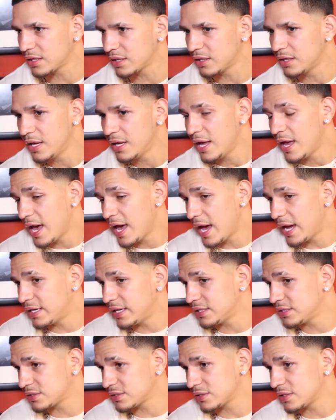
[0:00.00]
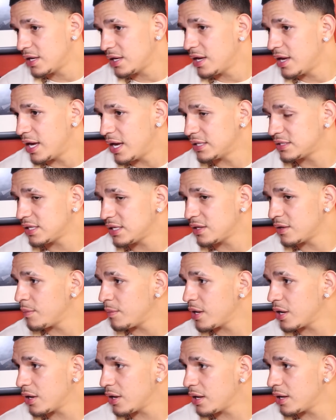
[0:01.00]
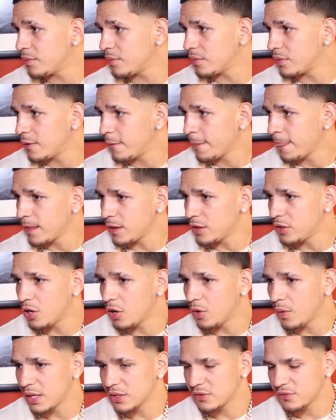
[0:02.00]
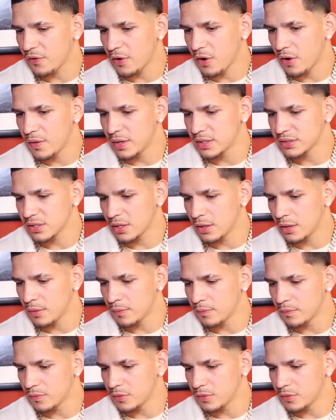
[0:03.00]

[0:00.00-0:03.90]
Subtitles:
Since then, he has fiercely defended his title with his 6th defense against